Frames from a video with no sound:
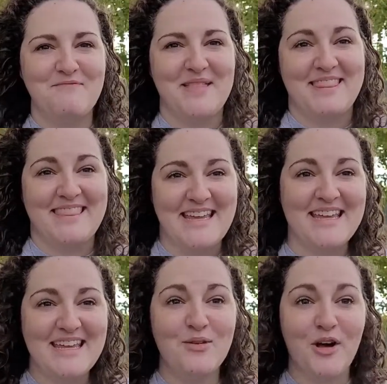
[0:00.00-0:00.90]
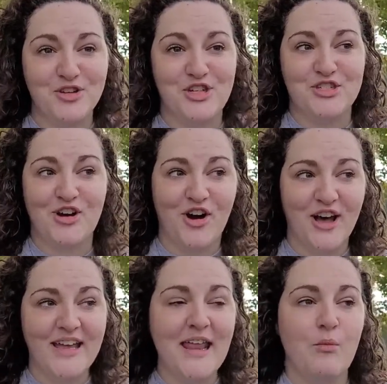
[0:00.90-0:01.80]
been thinking while she's
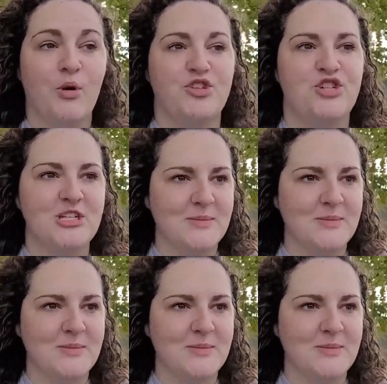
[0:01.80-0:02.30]
gone and what she's